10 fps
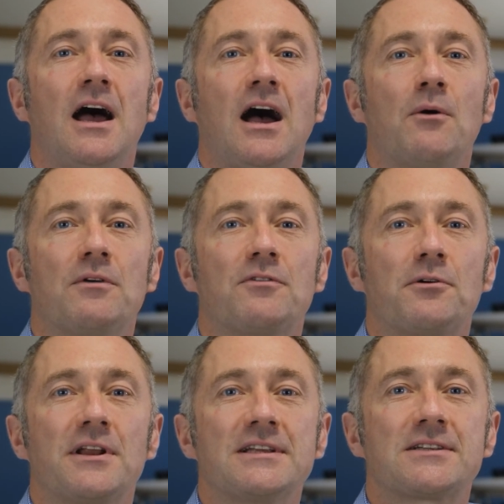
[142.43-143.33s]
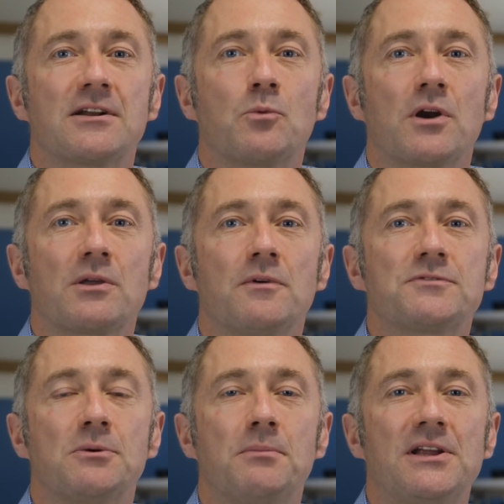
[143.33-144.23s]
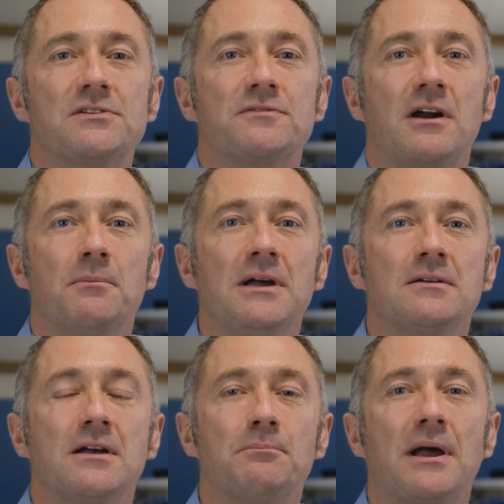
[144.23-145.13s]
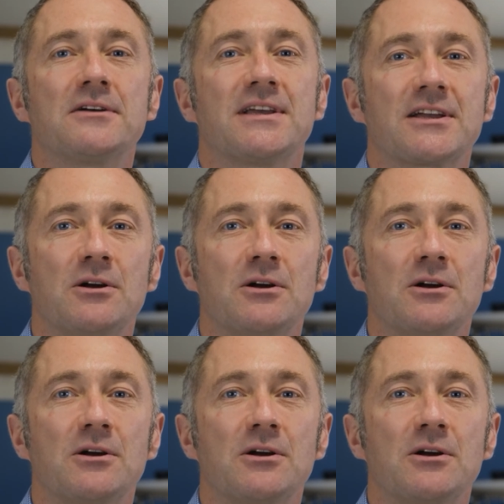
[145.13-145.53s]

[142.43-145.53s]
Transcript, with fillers: And we've already started working with some major pharma and biotech